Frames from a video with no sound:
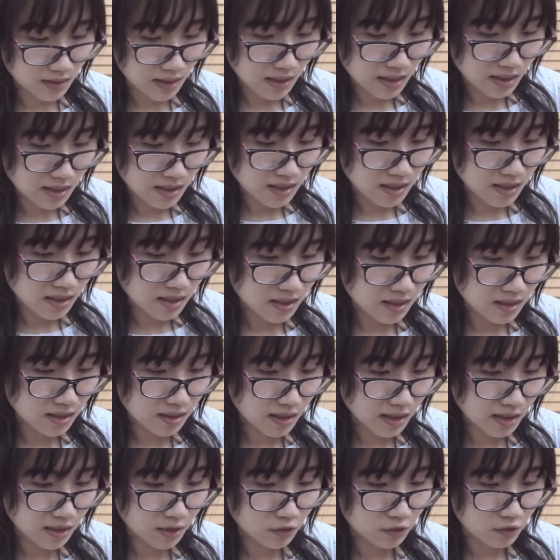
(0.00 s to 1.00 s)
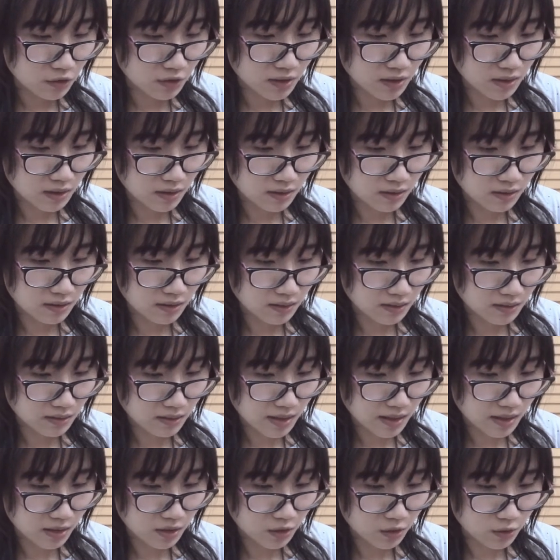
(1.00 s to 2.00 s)
I could still
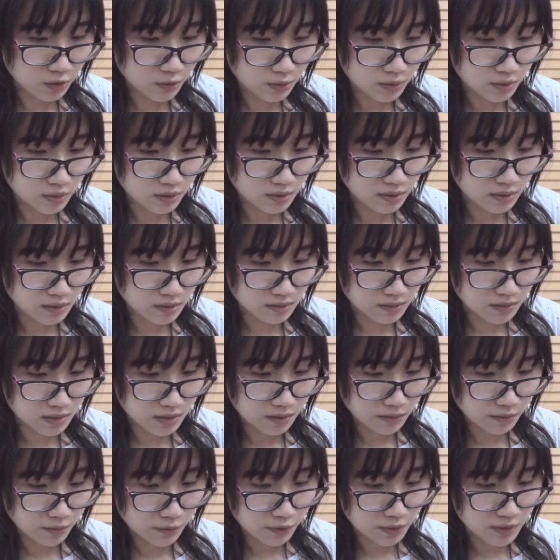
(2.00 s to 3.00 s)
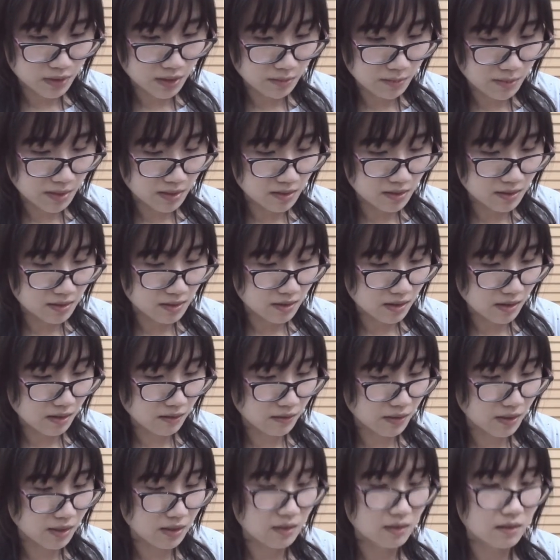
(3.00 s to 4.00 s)
like use it for some other
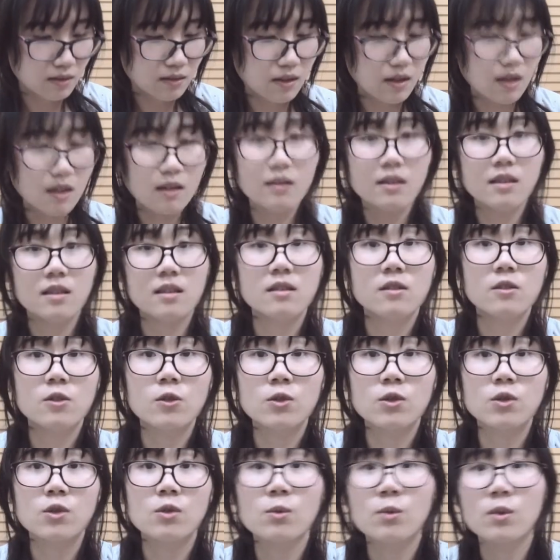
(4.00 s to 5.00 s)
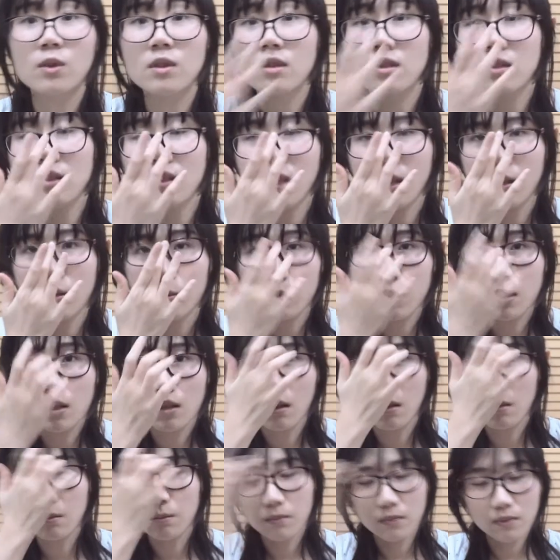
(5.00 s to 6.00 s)
stuff, like Alnir also wants a
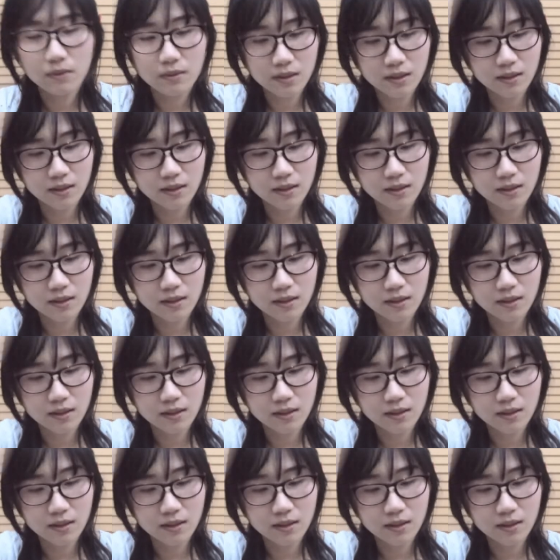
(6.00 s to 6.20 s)
laptop.